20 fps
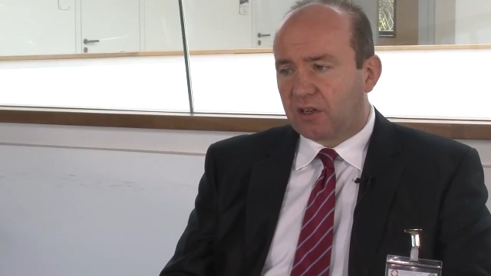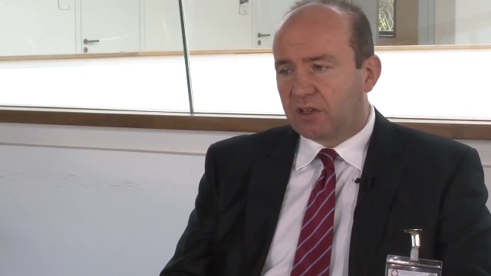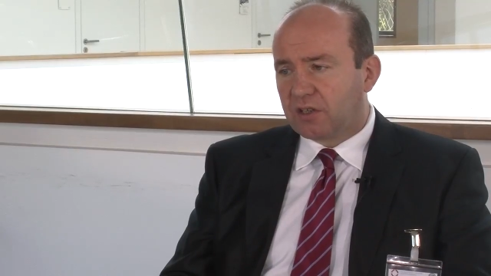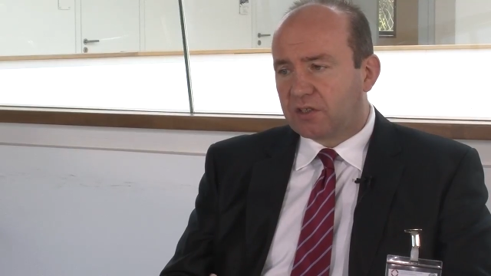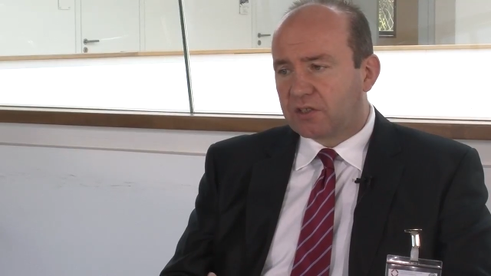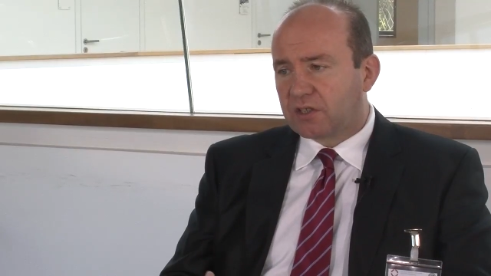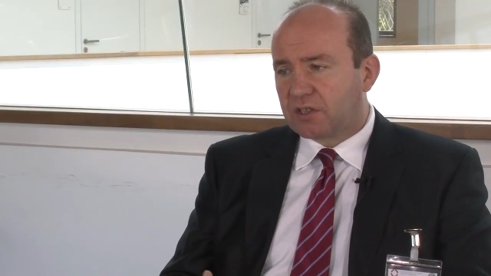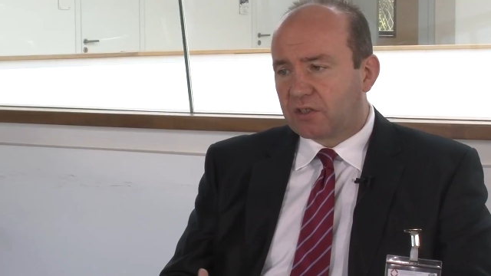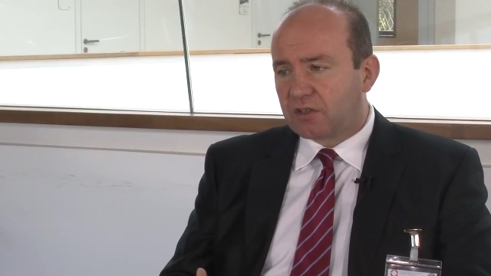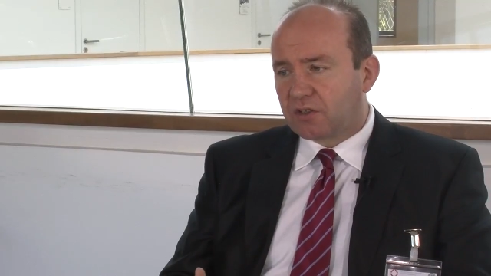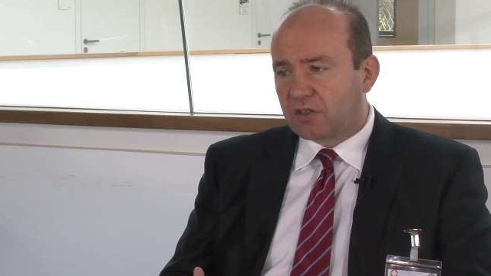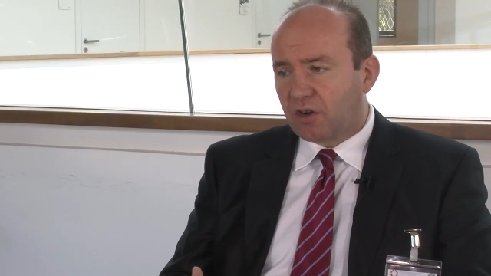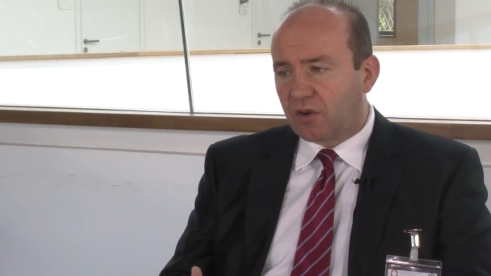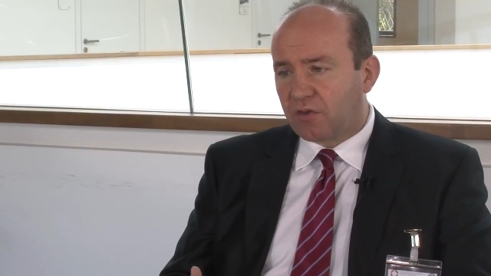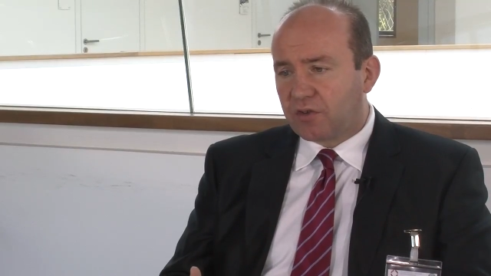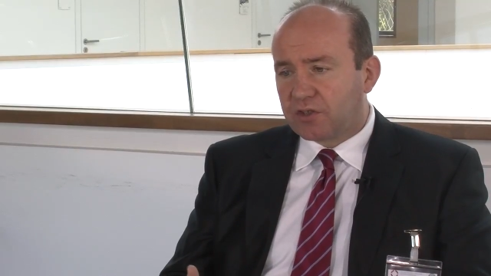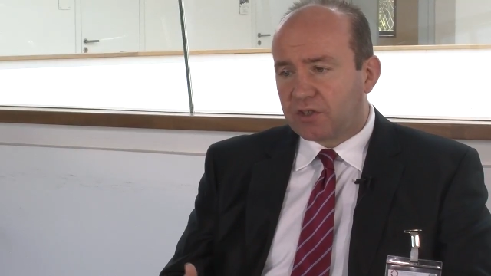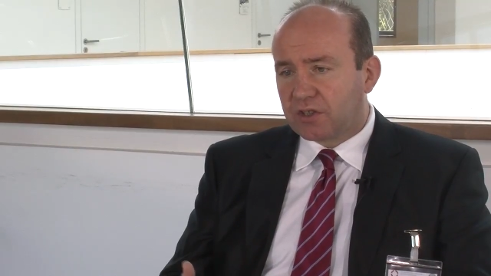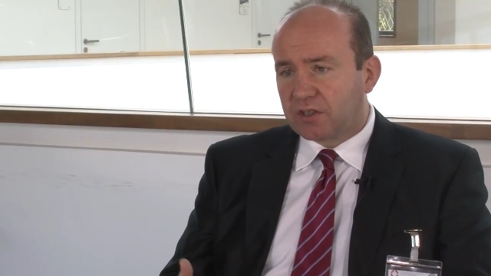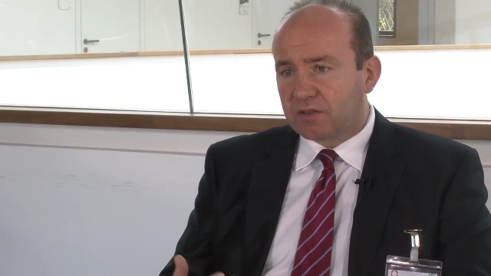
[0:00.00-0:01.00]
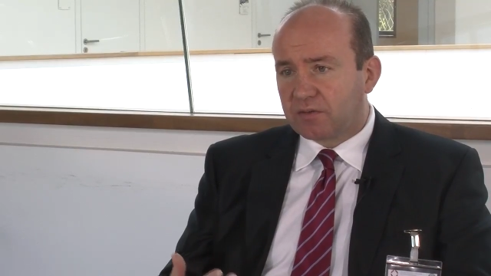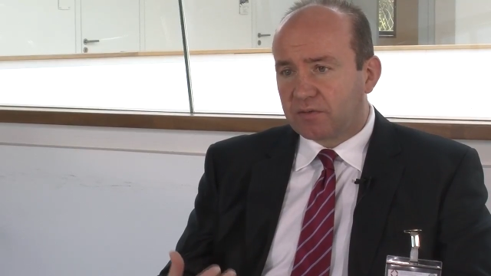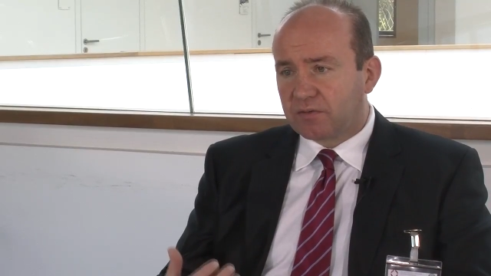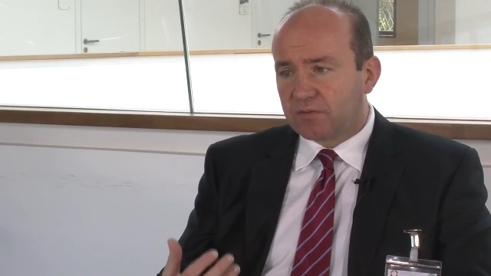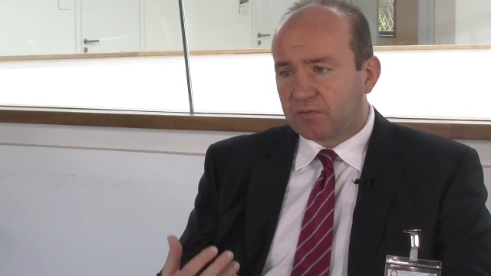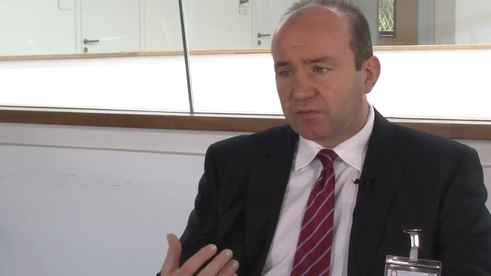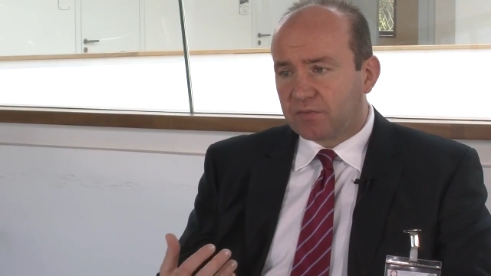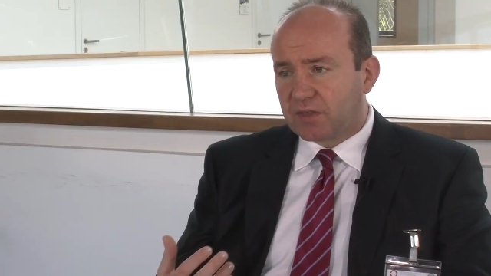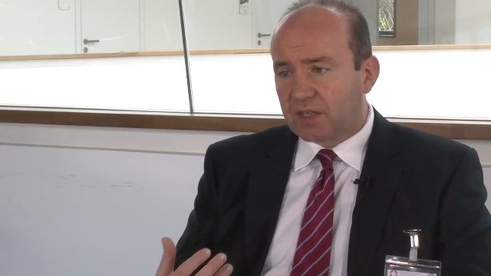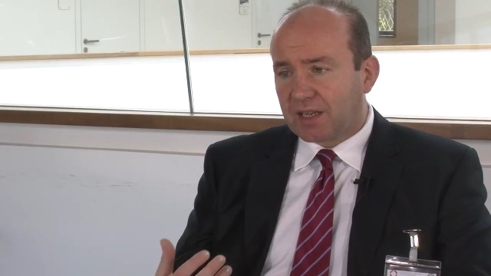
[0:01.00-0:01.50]
He's encouraging
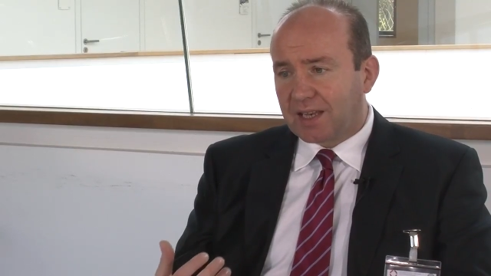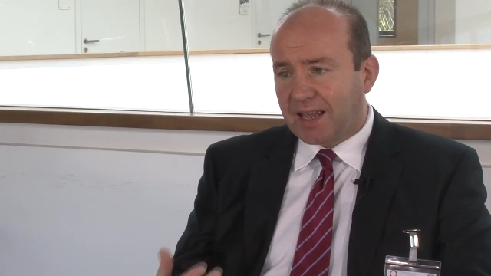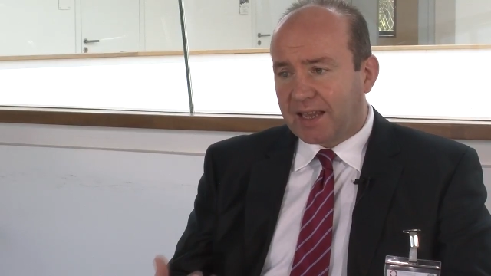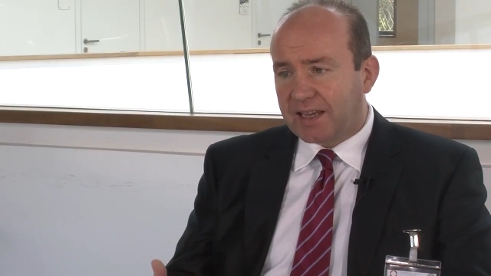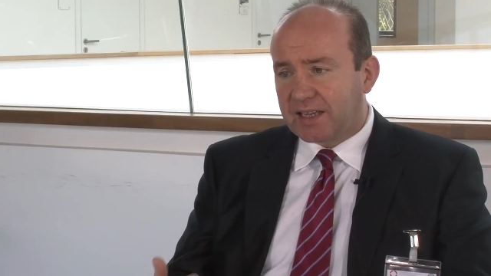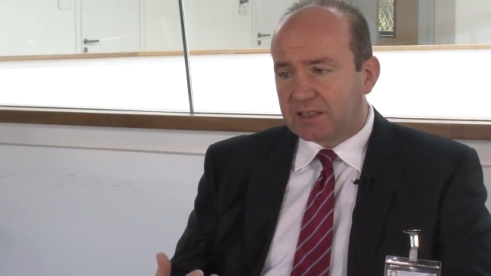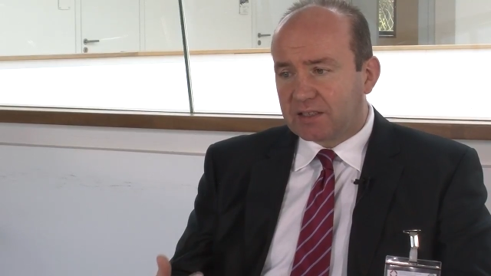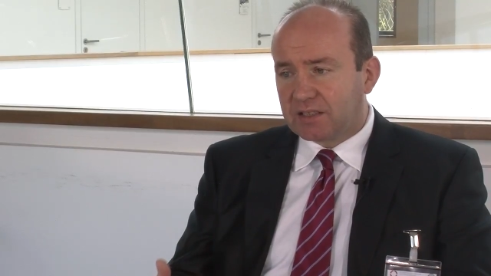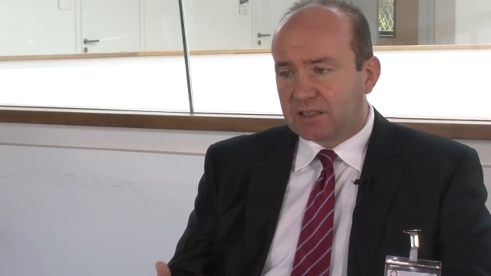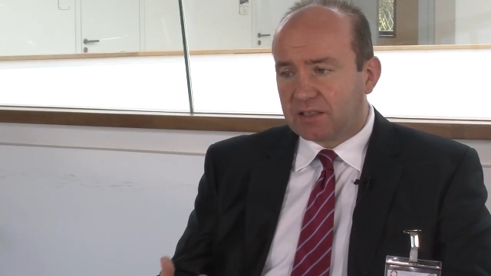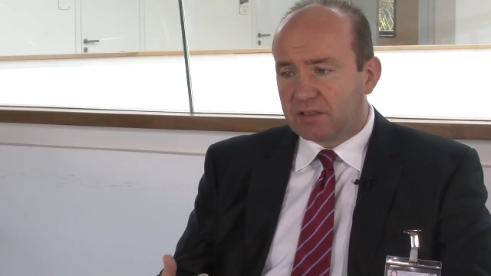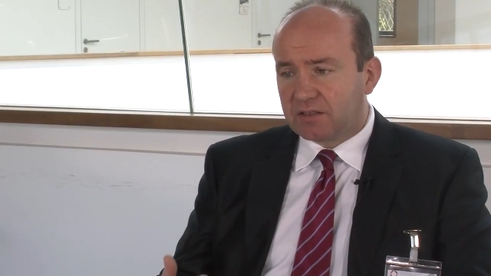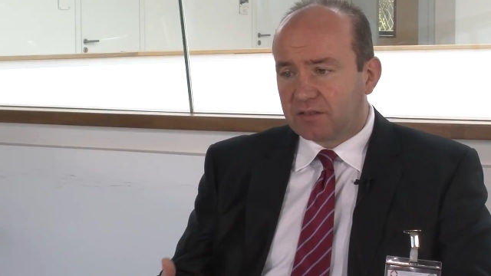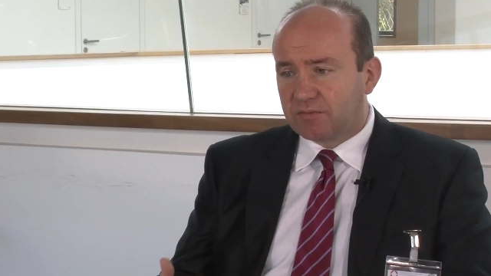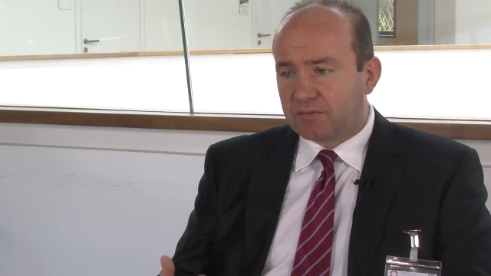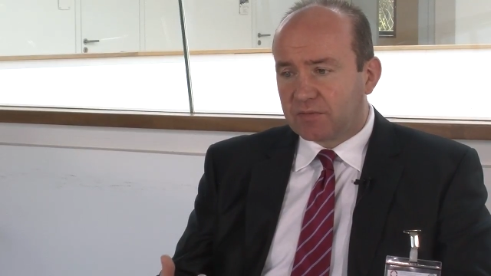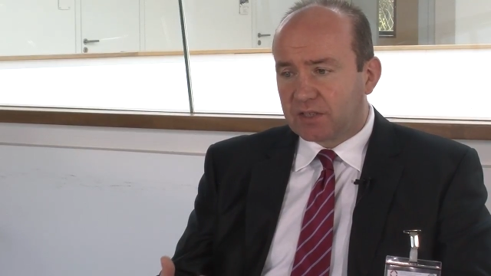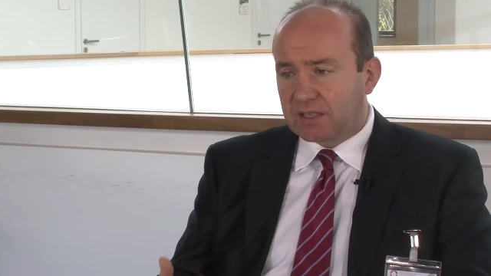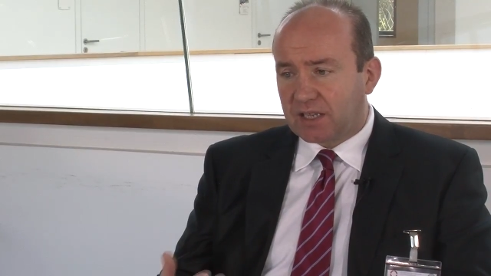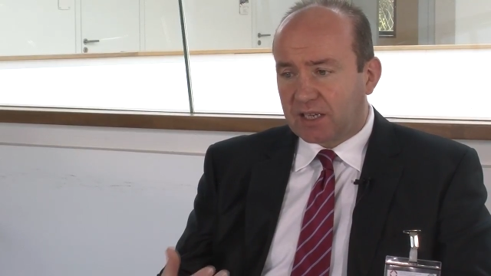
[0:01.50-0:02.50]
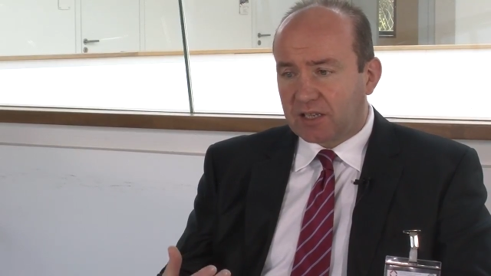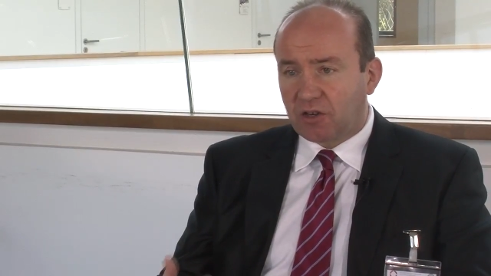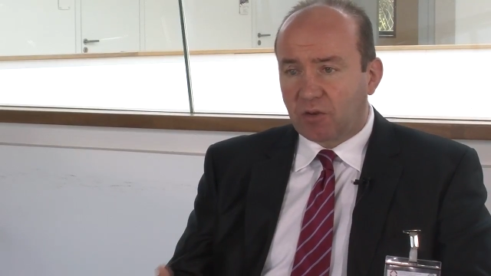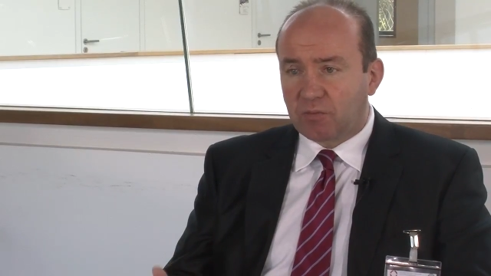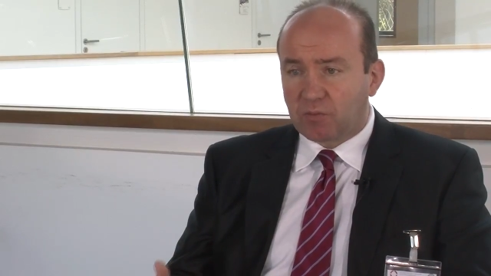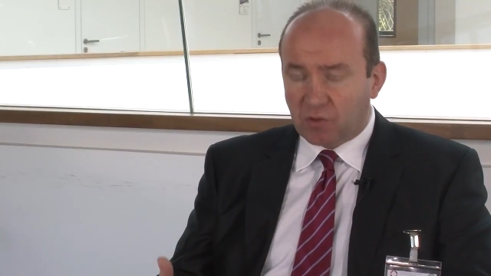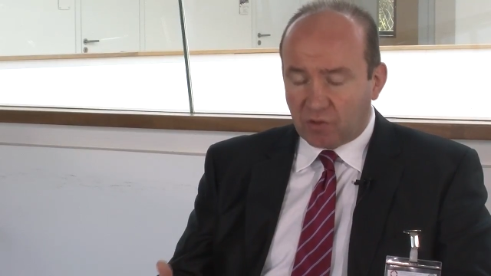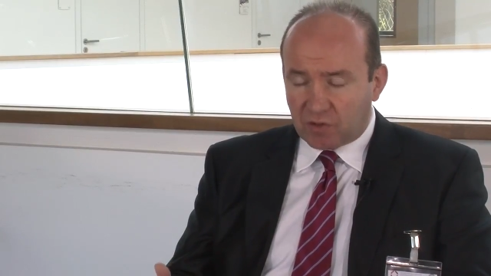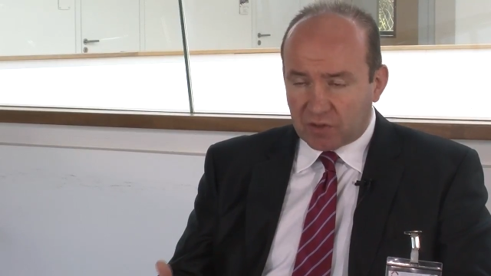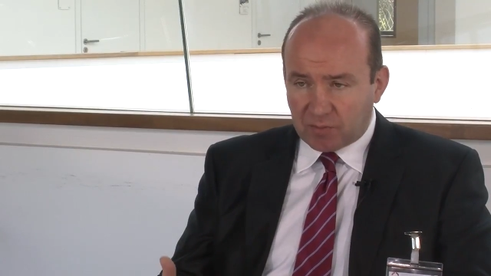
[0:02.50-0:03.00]
the laity to take
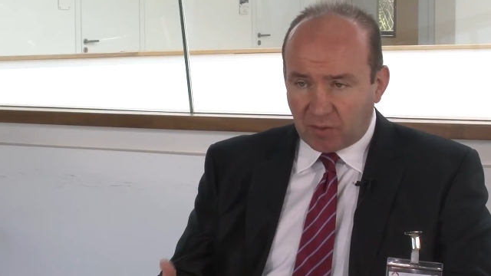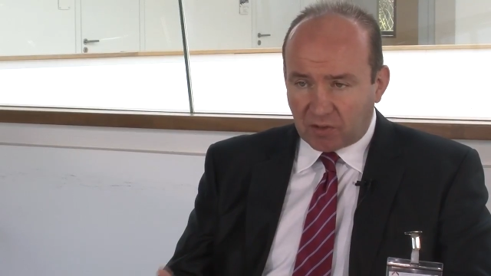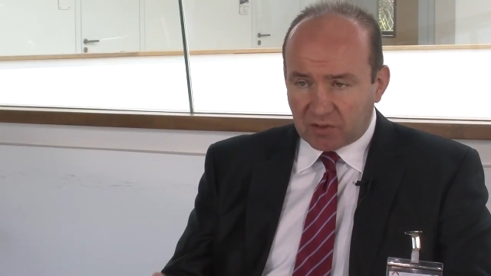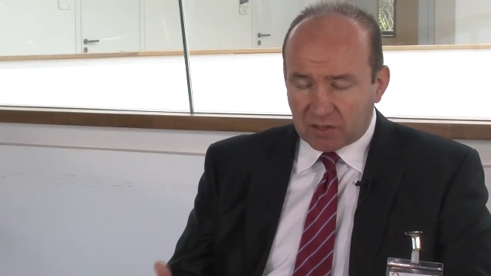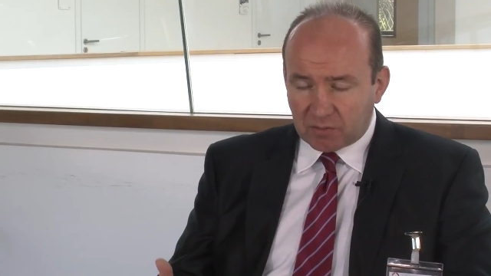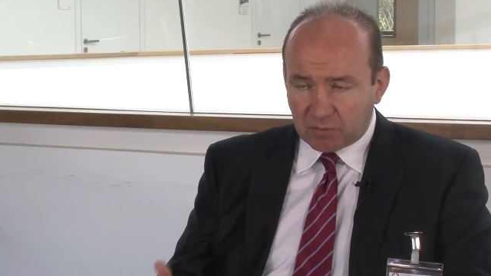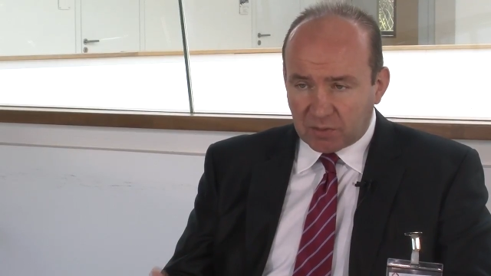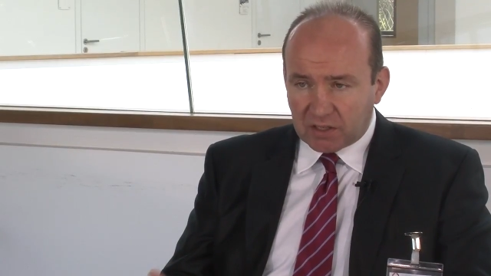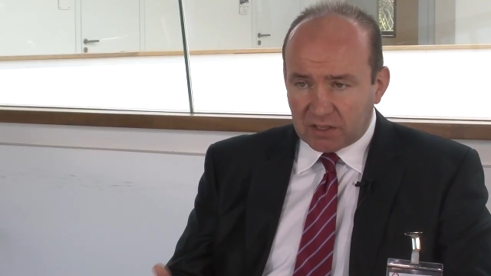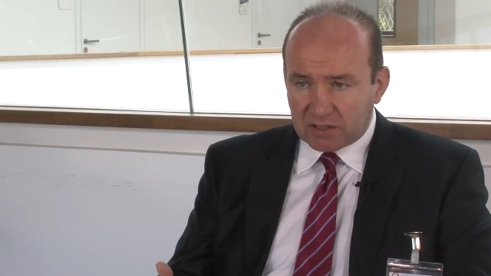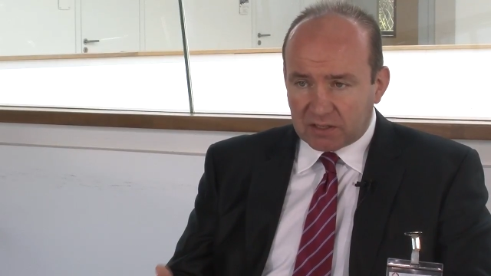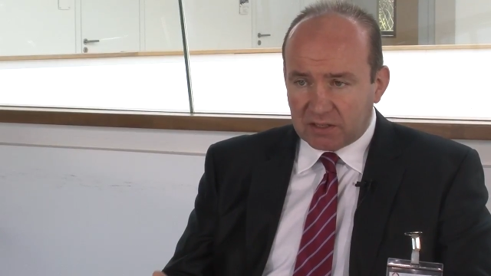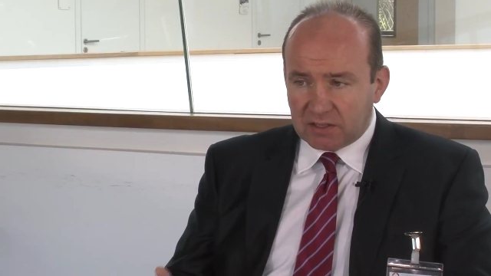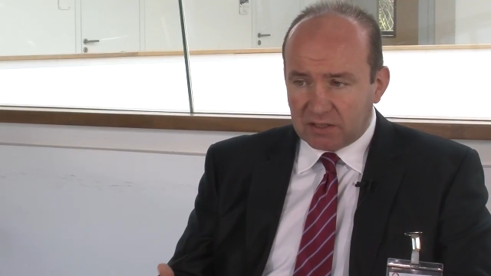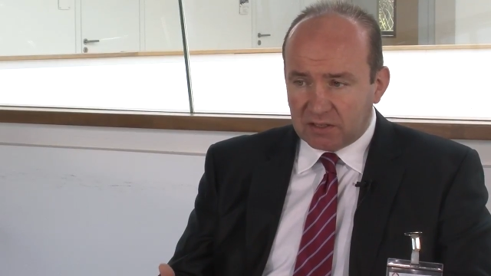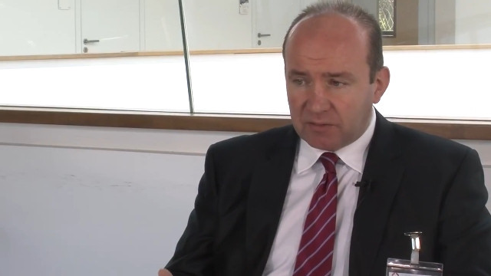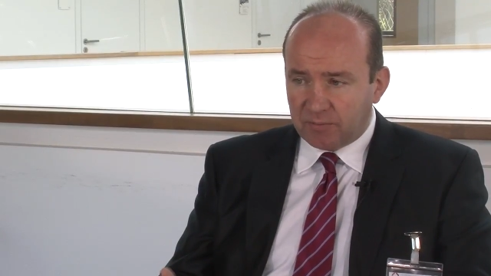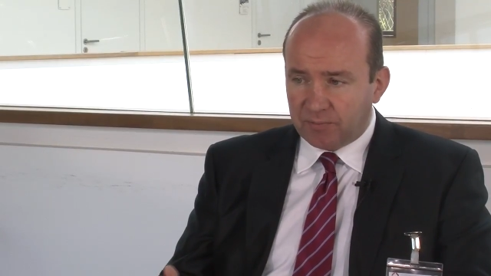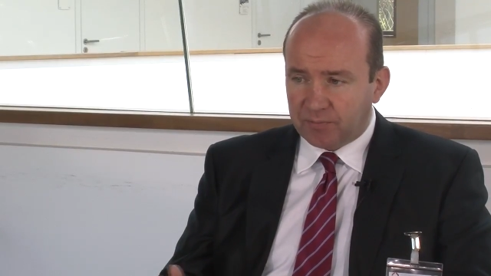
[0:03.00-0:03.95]
on more responsibility.